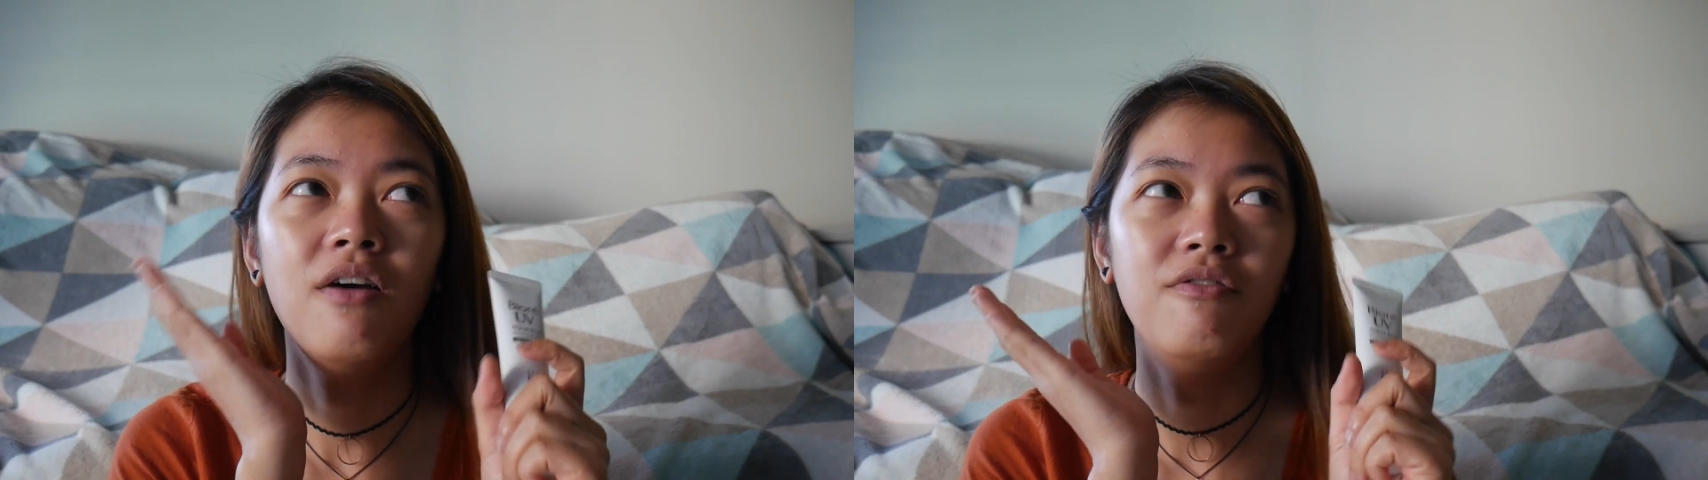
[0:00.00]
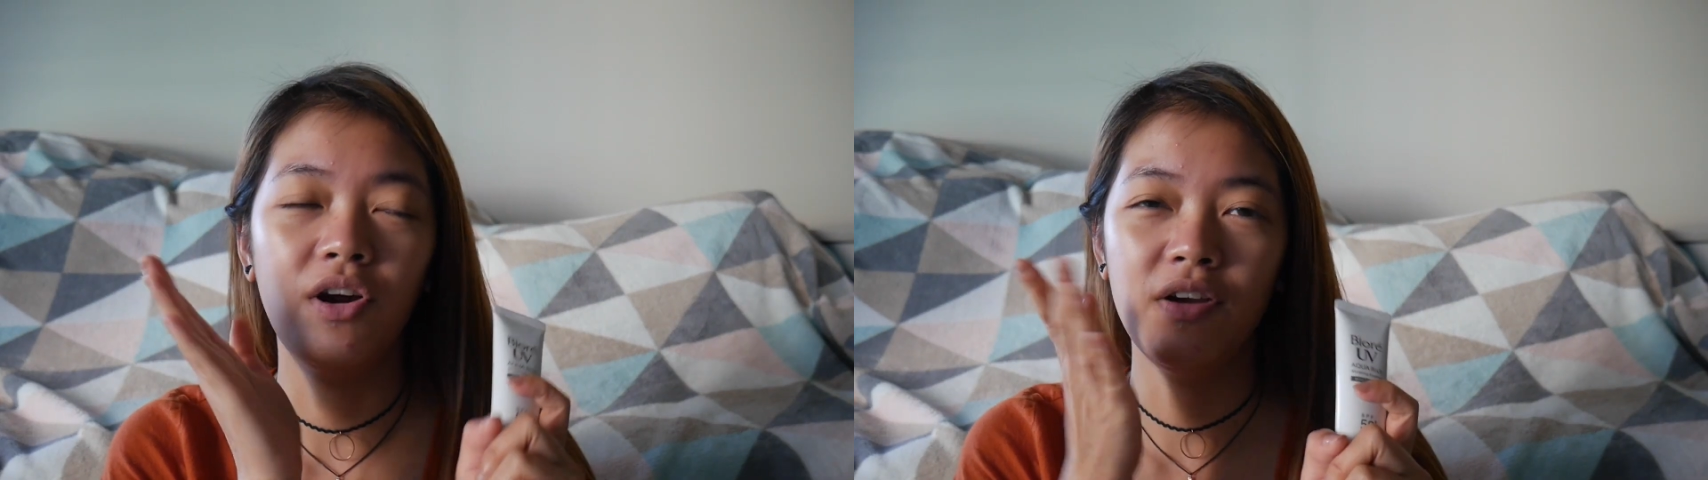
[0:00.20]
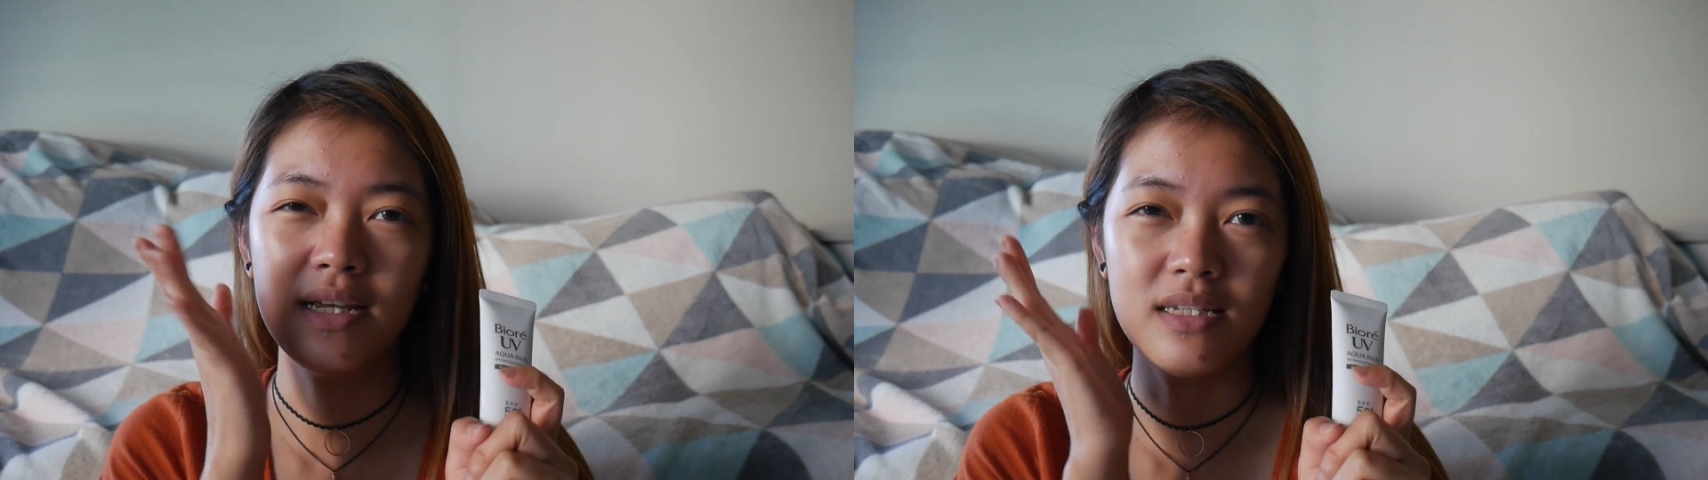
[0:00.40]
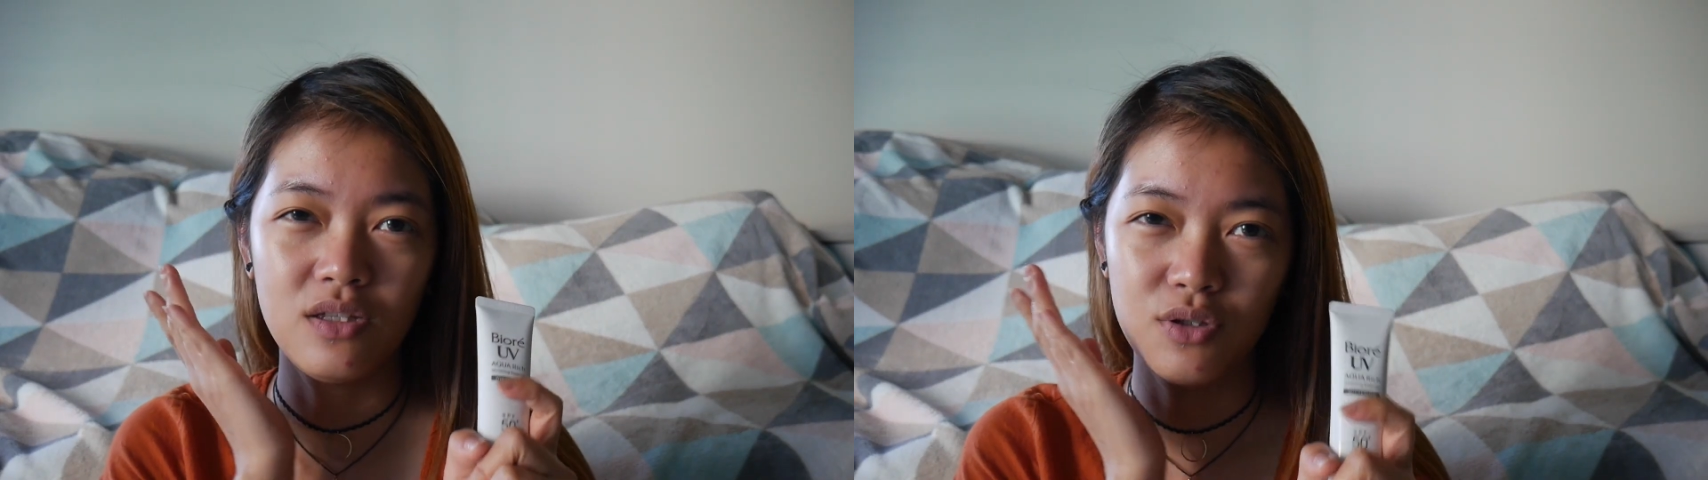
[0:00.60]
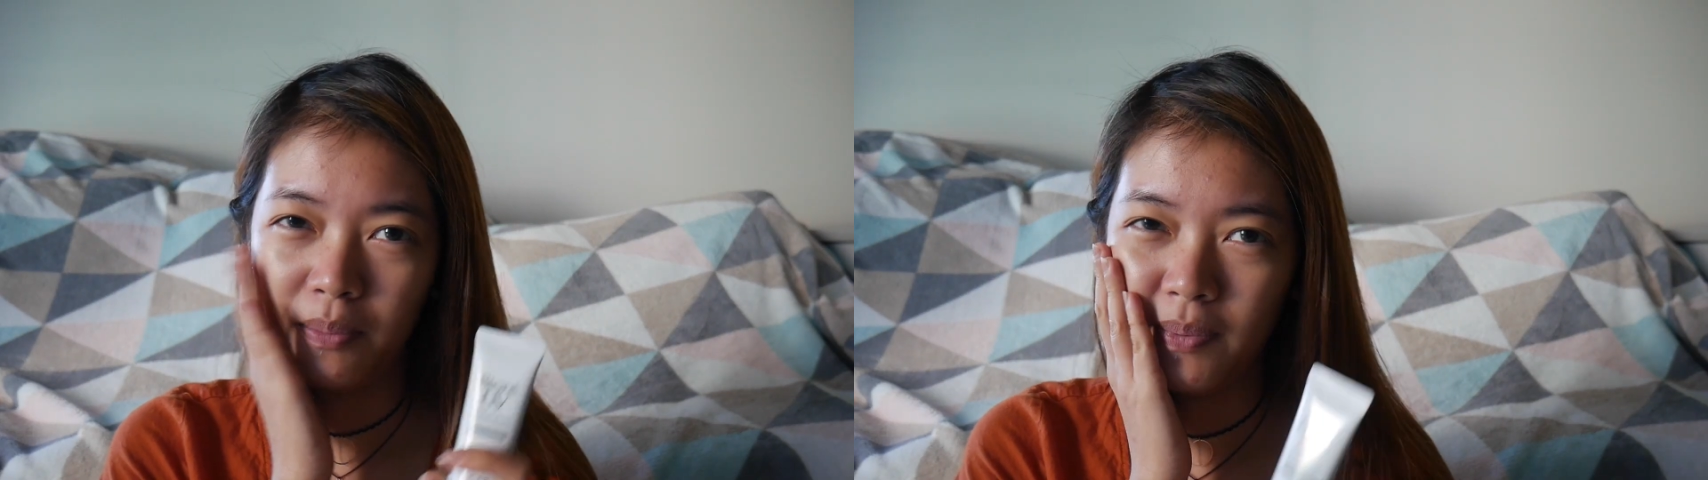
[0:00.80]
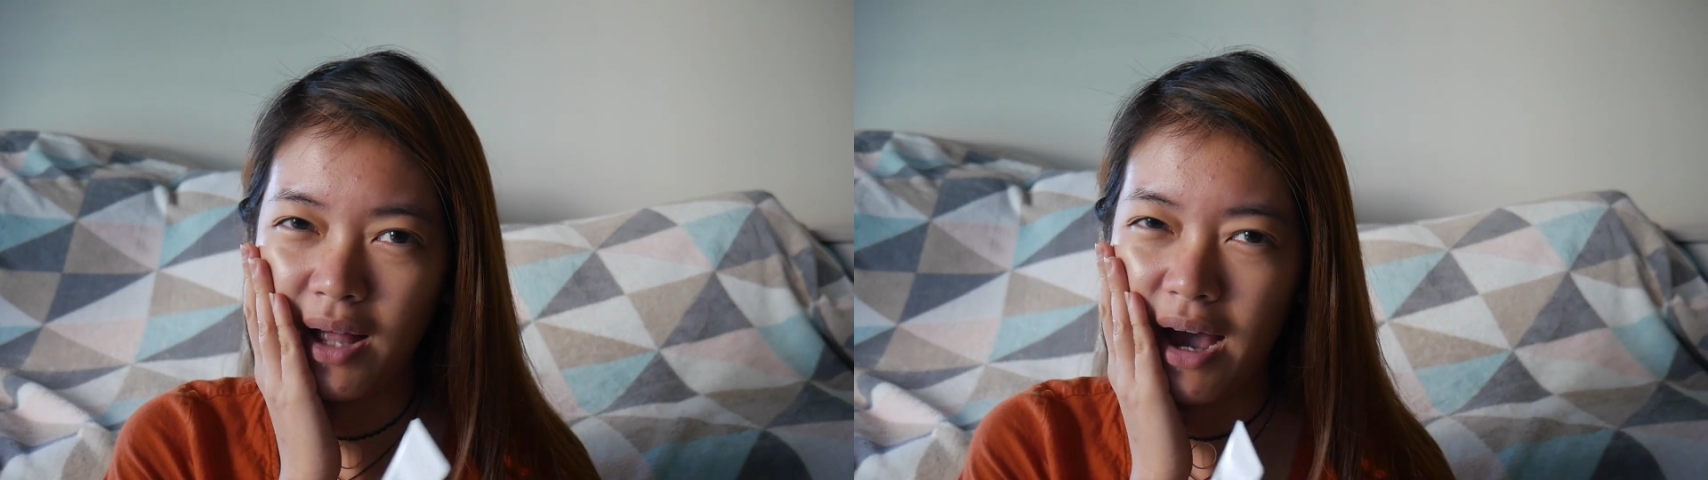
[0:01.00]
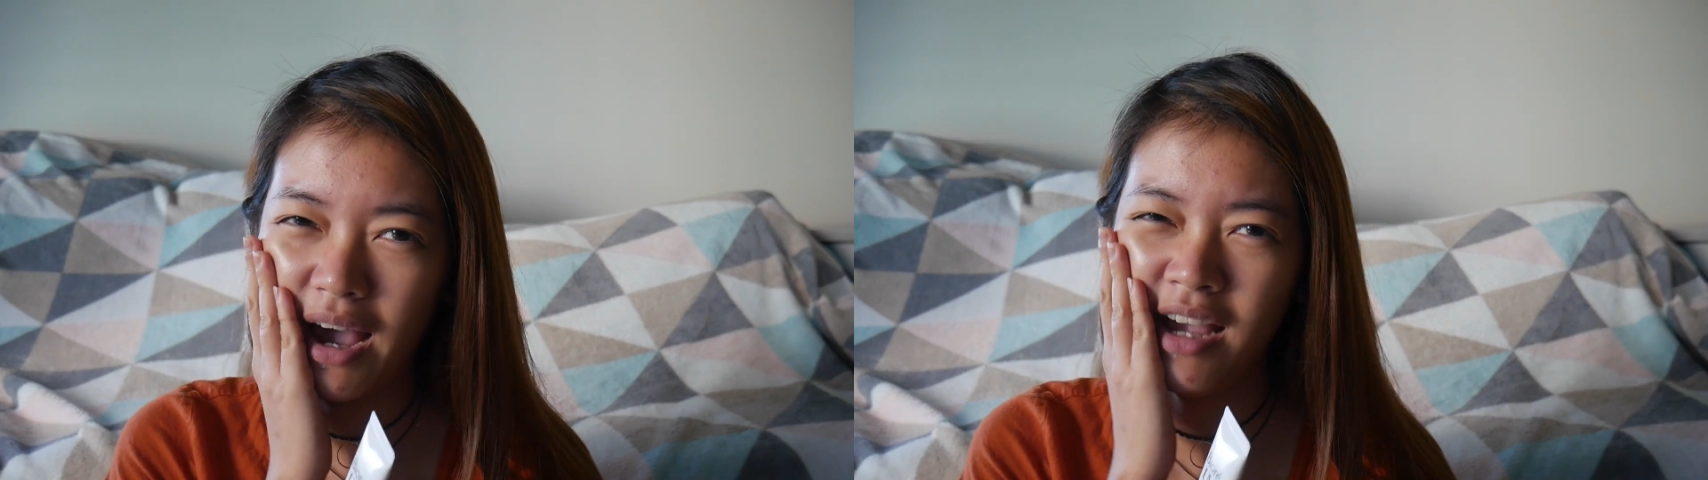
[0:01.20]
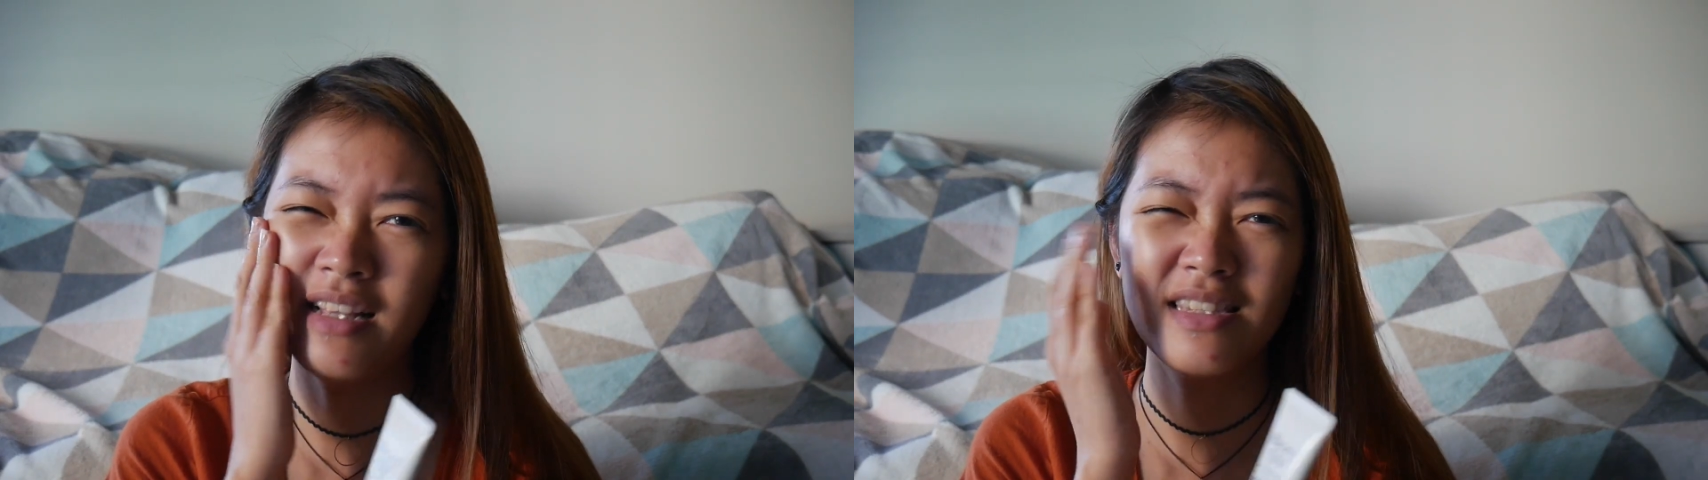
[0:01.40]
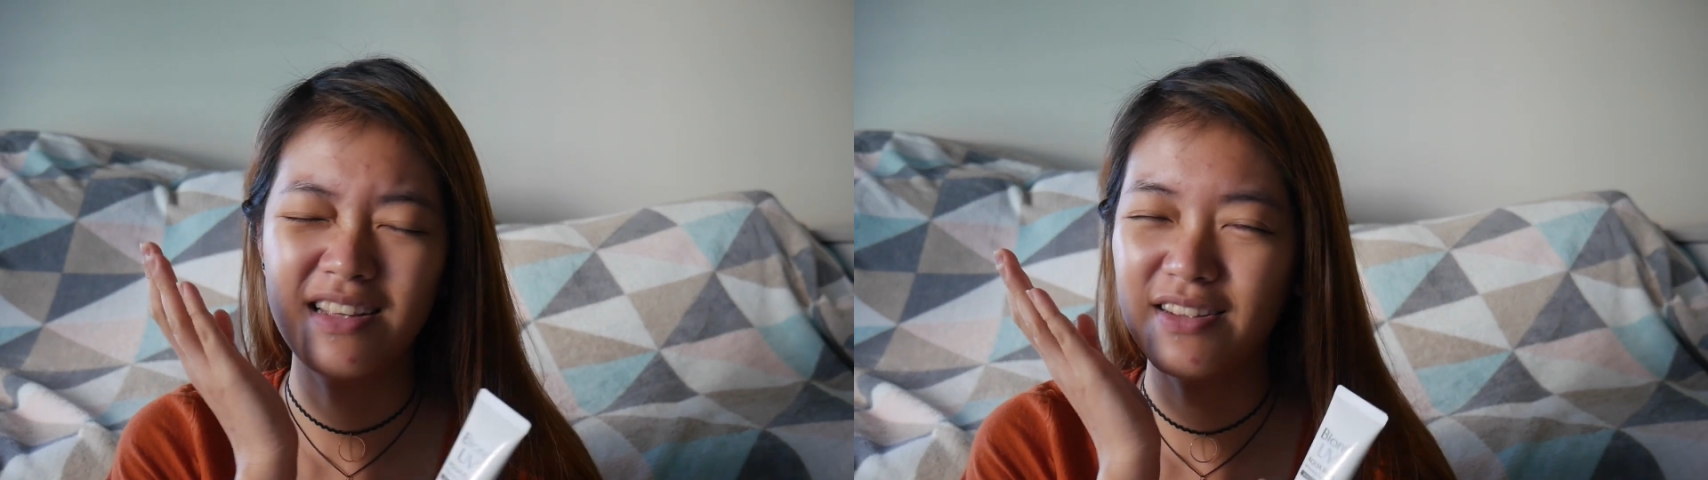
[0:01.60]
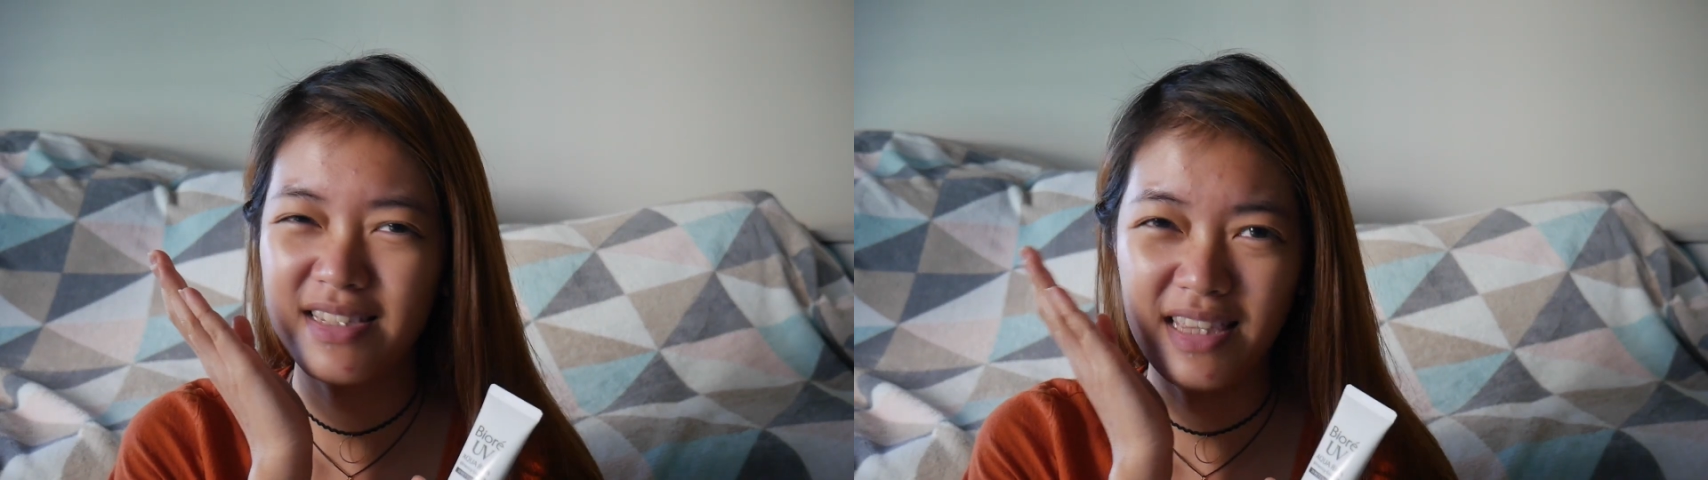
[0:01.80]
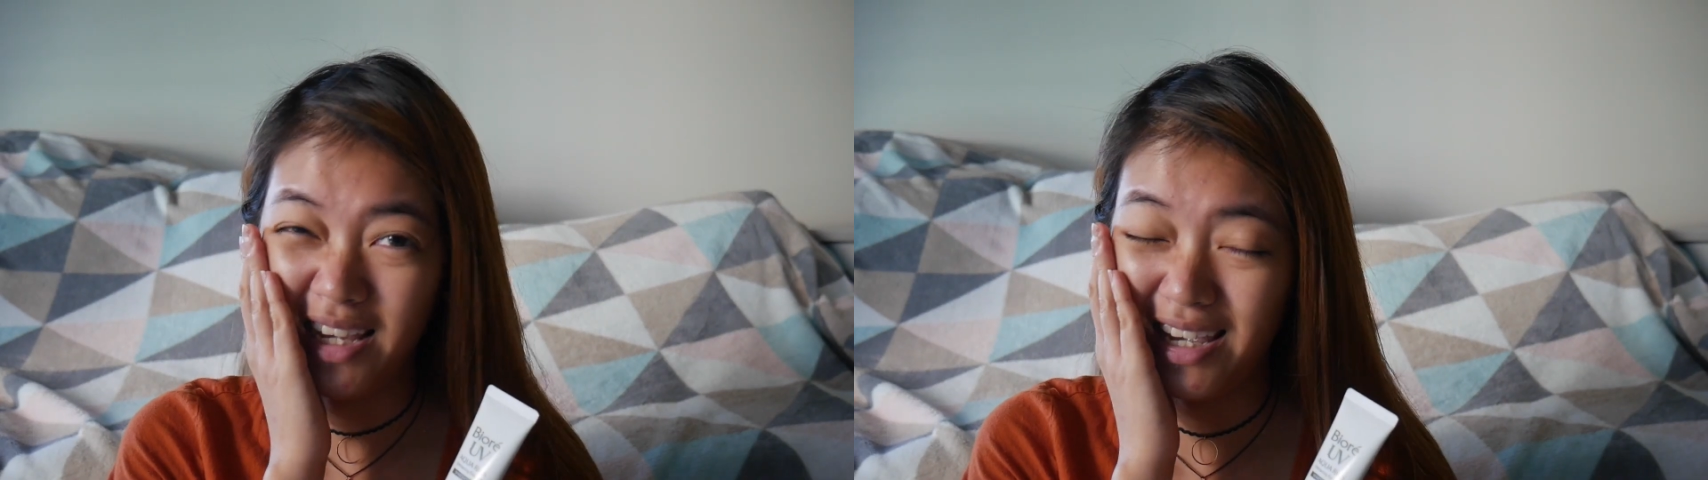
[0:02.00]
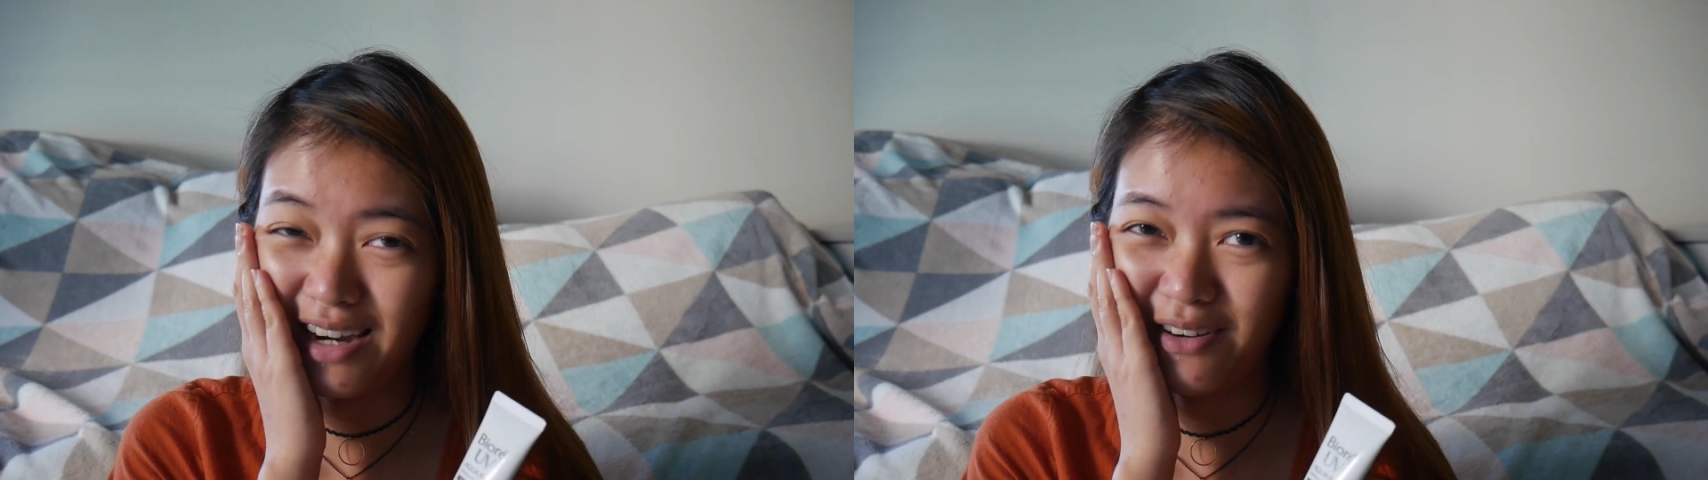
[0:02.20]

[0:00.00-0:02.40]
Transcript: very easy to apply. It's not sticky at